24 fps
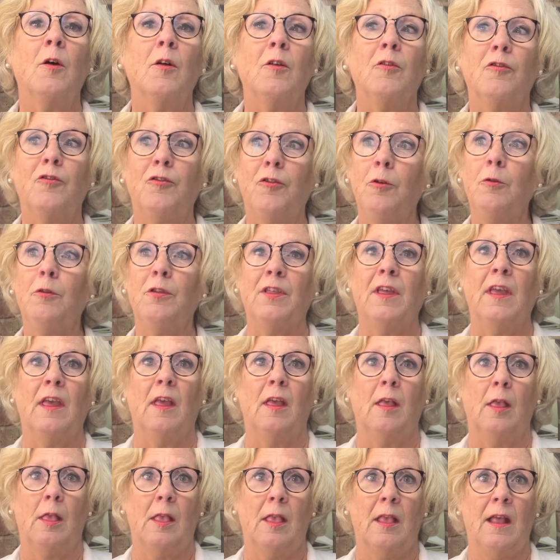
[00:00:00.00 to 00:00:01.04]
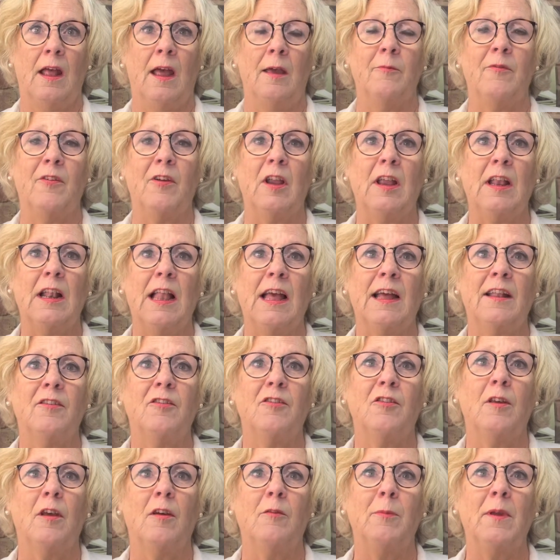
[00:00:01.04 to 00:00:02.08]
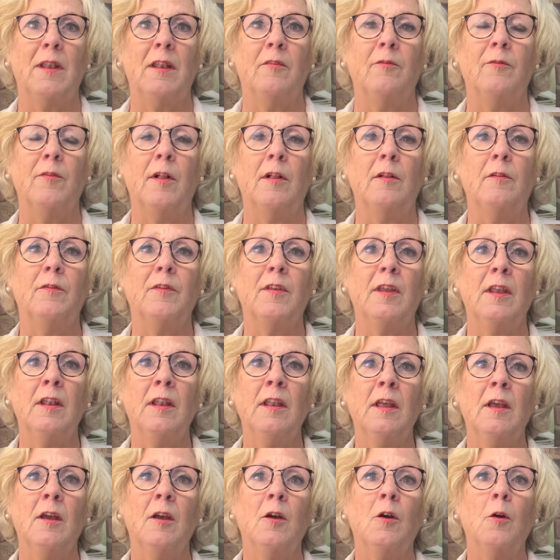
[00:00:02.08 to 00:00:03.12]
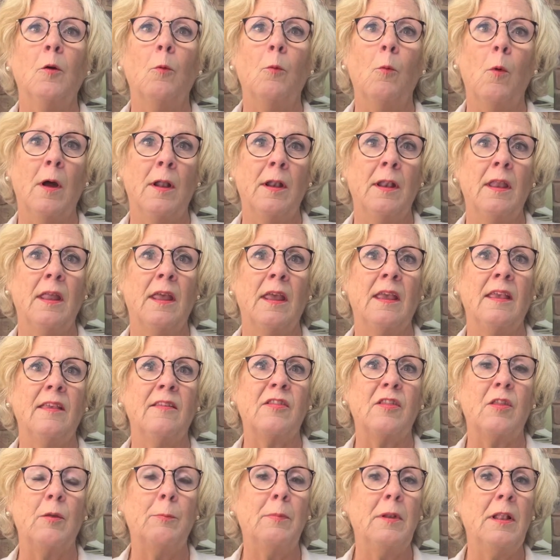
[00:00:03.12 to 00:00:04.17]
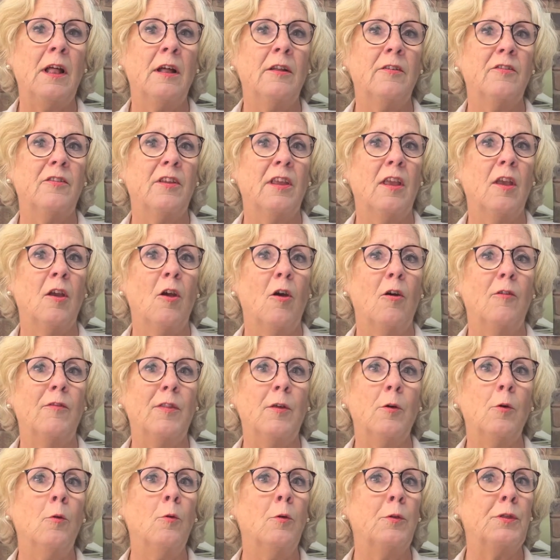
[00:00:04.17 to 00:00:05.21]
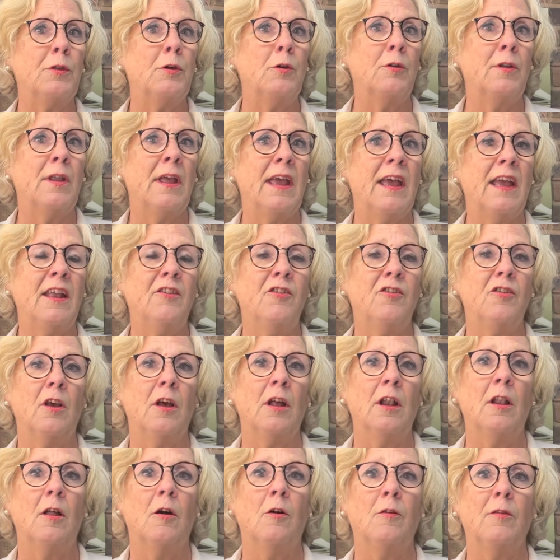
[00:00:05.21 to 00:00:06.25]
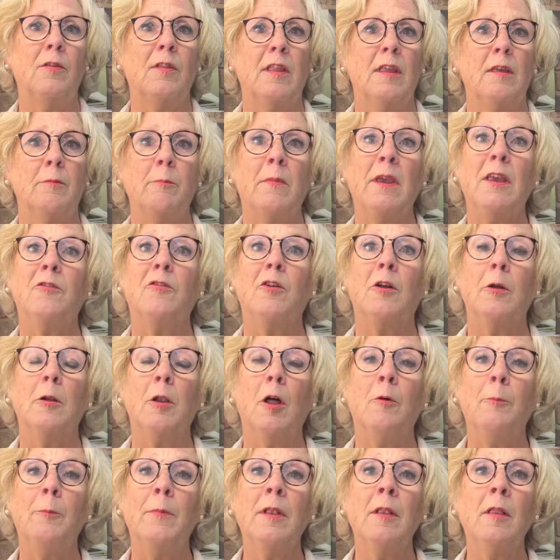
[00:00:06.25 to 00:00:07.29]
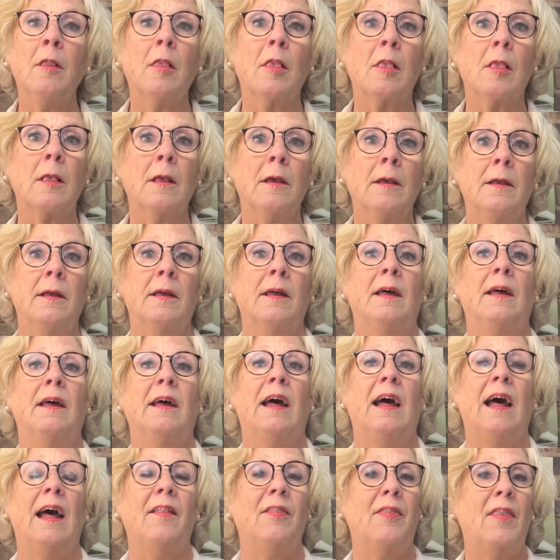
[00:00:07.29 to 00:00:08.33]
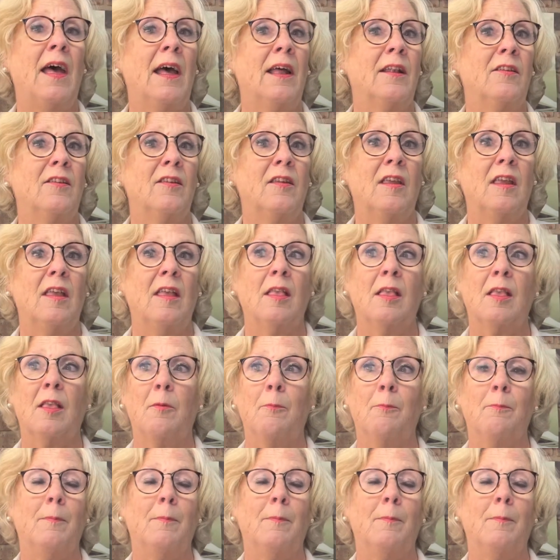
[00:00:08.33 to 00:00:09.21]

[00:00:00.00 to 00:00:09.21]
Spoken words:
Two things I'm very glad to have been involved in. One is the planting of the hawthorn hedge along the meadow allotments, and that is